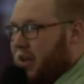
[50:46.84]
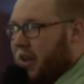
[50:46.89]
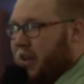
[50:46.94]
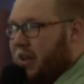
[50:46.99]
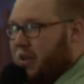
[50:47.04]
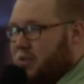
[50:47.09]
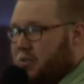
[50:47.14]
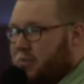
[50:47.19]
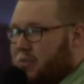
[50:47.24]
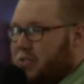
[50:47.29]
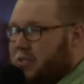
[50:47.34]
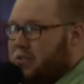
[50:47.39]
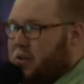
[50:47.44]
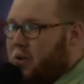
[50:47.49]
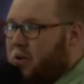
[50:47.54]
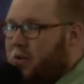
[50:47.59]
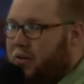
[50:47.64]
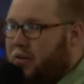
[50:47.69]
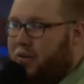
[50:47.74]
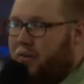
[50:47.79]
And I should be
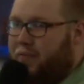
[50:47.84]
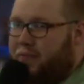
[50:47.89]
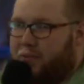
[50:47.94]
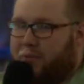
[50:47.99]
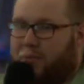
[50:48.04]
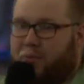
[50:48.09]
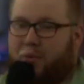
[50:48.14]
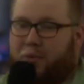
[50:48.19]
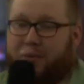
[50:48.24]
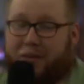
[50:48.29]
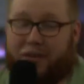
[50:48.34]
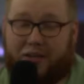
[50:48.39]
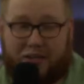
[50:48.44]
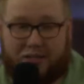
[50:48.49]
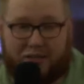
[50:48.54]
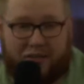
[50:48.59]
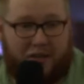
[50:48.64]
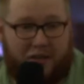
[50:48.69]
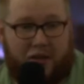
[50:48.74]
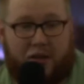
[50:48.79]
so uncomfortable
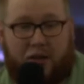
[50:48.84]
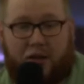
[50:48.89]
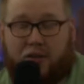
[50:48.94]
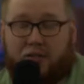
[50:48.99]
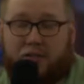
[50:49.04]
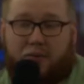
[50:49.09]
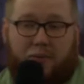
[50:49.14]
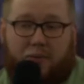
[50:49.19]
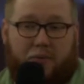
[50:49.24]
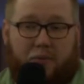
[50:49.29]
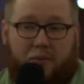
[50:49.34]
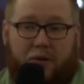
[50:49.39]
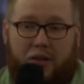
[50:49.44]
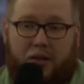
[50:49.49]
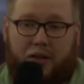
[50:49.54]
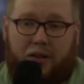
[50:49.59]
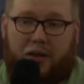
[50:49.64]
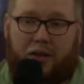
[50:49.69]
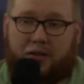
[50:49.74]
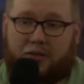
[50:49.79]
because, to be
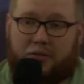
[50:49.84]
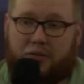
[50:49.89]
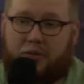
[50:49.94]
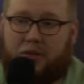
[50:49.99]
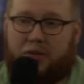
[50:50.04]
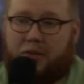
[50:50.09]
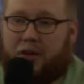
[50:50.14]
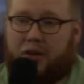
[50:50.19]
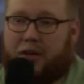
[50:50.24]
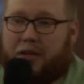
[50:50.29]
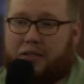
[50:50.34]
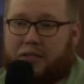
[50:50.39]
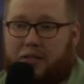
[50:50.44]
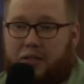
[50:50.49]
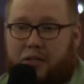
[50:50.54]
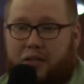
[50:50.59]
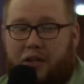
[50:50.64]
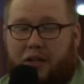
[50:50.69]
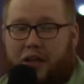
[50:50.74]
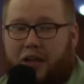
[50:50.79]
really honest with you guys,
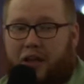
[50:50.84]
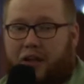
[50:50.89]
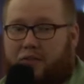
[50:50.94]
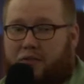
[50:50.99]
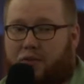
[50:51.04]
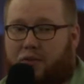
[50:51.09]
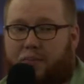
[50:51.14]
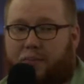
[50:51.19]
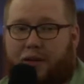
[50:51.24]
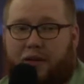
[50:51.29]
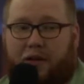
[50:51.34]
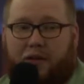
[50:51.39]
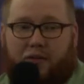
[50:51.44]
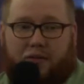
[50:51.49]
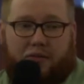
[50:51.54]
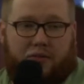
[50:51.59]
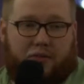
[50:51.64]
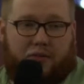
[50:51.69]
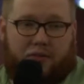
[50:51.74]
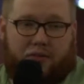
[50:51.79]
after about
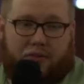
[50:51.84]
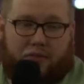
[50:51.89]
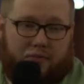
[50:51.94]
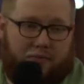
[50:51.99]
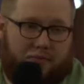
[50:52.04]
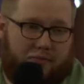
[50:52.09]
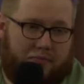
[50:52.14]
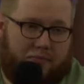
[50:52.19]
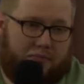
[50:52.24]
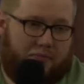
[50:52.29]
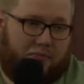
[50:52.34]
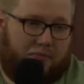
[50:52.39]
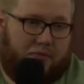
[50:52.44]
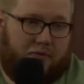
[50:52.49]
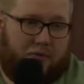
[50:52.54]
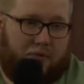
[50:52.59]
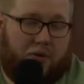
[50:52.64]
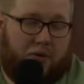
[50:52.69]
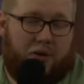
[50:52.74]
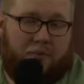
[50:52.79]

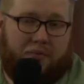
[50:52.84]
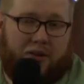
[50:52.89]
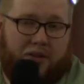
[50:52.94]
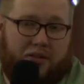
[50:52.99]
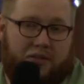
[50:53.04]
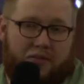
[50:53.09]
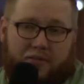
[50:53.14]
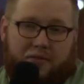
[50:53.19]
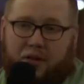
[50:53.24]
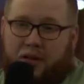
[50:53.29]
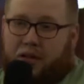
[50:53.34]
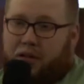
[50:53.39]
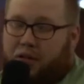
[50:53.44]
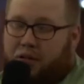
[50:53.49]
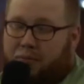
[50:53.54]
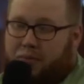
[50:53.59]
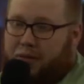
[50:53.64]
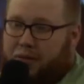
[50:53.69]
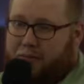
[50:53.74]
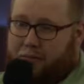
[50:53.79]
20 minutes of talking
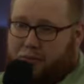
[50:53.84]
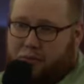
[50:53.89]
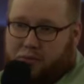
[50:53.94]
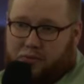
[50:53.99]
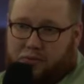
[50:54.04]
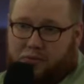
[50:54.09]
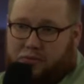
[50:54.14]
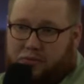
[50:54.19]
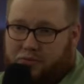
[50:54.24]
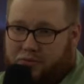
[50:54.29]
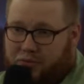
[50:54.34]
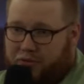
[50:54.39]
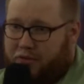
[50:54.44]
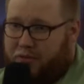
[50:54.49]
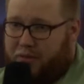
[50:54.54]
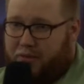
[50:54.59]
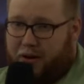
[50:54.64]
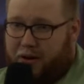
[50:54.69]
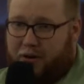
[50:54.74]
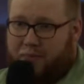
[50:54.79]
to people,
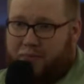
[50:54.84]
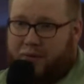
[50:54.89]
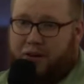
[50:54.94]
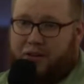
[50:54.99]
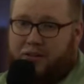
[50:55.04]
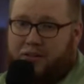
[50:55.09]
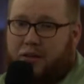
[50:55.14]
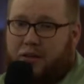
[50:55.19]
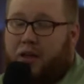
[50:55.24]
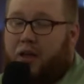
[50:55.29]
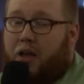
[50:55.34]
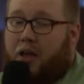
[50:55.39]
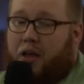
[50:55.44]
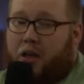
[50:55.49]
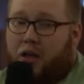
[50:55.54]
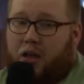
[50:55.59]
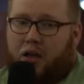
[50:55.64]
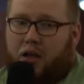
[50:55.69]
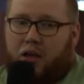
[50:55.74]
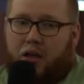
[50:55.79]
30 minutes,
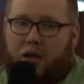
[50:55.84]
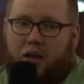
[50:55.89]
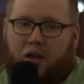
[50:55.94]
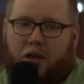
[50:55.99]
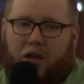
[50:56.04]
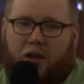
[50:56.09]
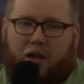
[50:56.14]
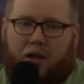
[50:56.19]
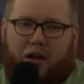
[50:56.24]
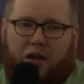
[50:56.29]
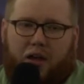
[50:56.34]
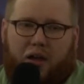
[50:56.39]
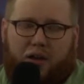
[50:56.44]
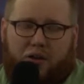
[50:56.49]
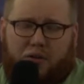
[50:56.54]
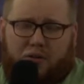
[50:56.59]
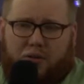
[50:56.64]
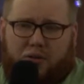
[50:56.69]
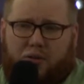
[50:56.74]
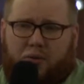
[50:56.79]

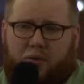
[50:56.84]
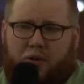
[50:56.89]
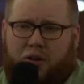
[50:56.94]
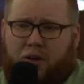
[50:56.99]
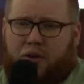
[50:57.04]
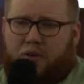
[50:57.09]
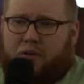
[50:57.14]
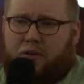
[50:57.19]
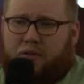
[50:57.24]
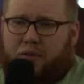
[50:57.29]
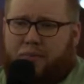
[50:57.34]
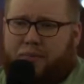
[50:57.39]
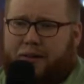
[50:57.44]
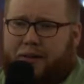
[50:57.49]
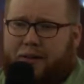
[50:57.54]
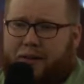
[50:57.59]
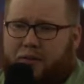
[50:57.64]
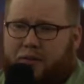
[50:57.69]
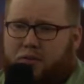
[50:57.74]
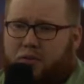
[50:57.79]
usually want to go do
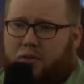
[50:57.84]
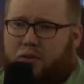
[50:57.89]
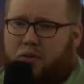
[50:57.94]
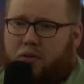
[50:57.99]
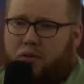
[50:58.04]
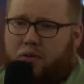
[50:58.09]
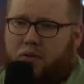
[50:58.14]
something else,